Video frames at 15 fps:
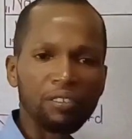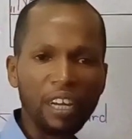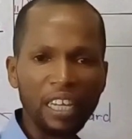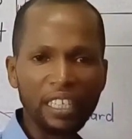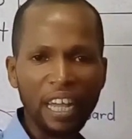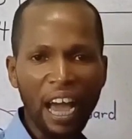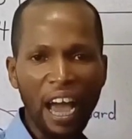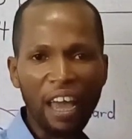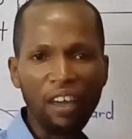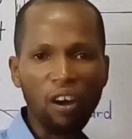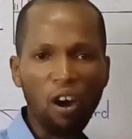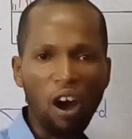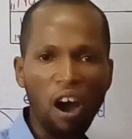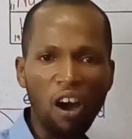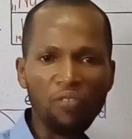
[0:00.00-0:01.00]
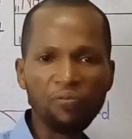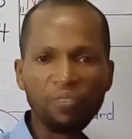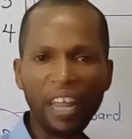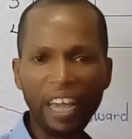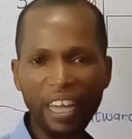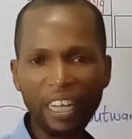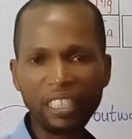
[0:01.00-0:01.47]
radii of
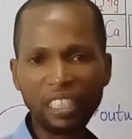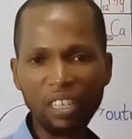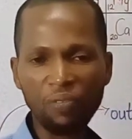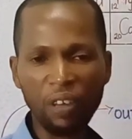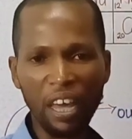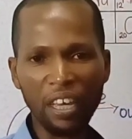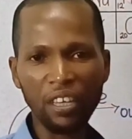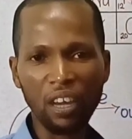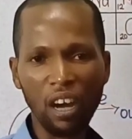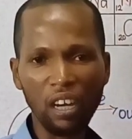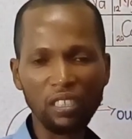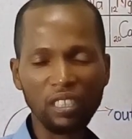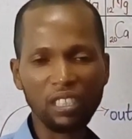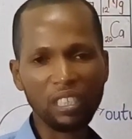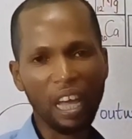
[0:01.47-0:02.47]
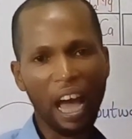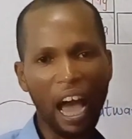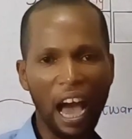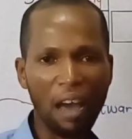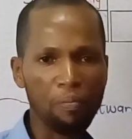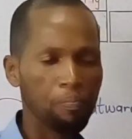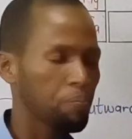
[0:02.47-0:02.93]
negative ions
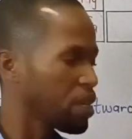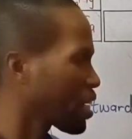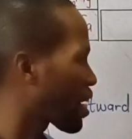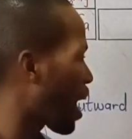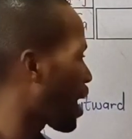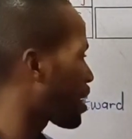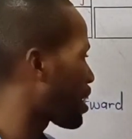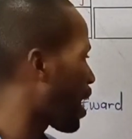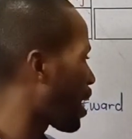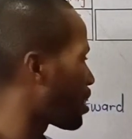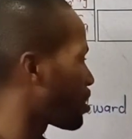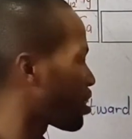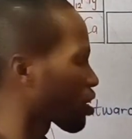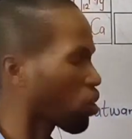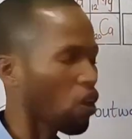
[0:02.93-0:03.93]
are bigger than the